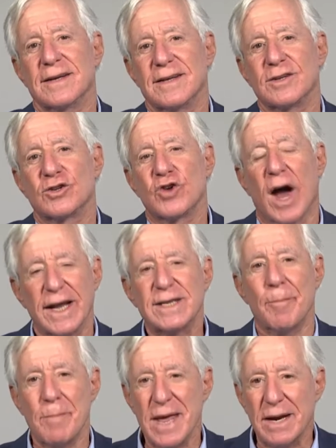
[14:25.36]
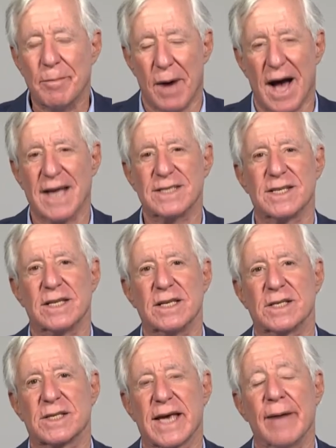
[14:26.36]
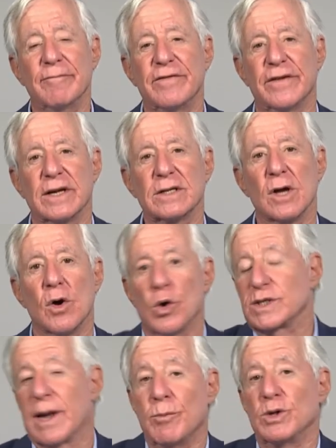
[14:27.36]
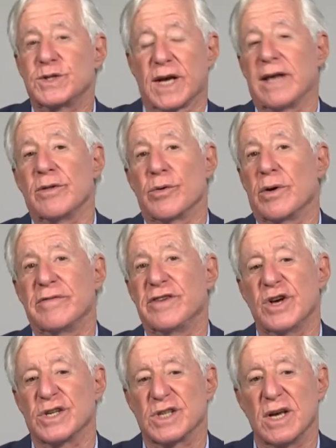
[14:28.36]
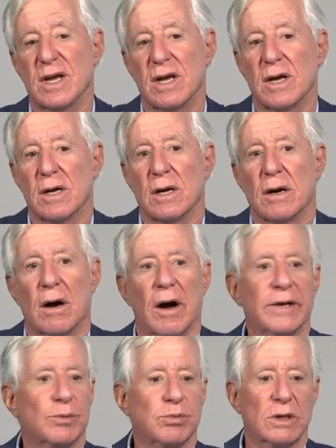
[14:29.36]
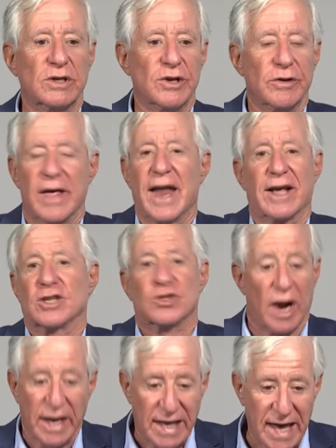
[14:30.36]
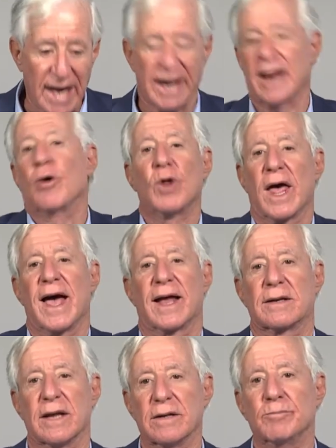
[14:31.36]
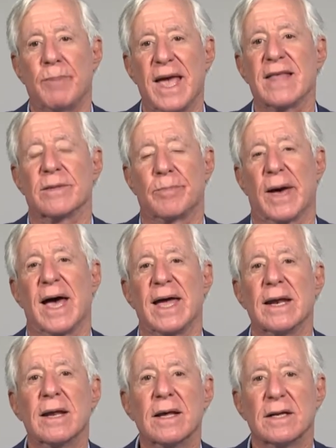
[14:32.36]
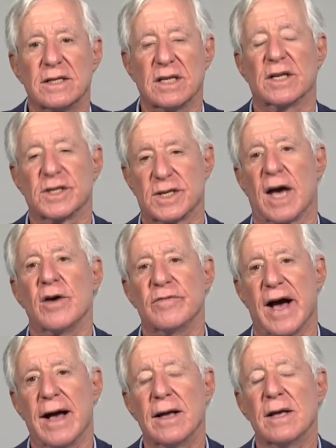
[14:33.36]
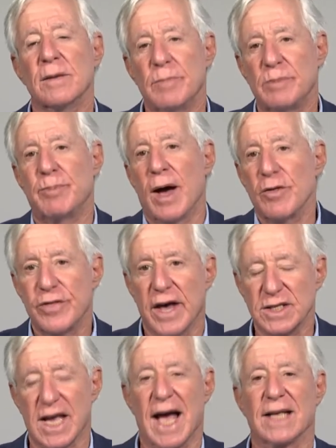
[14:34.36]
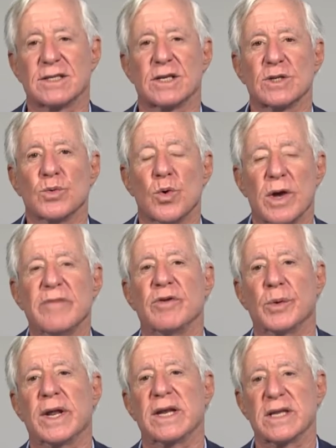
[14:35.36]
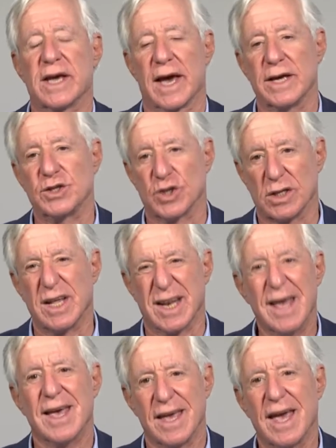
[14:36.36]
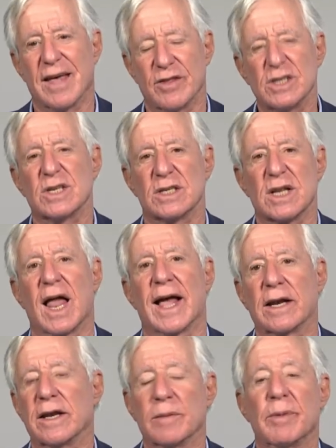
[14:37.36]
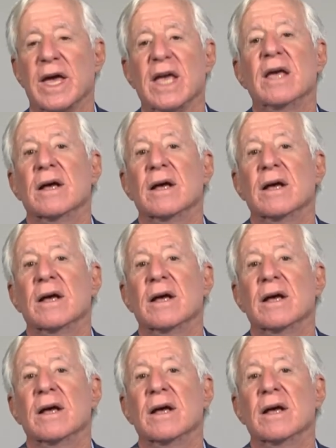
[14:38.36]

try to minimize the discomfort? Or some will say the reverse. Oh, I wouldn't do that. I just try to get it all out and bear the pain till it's over. But both those answers will give you an indication that, yeah, this is likely to be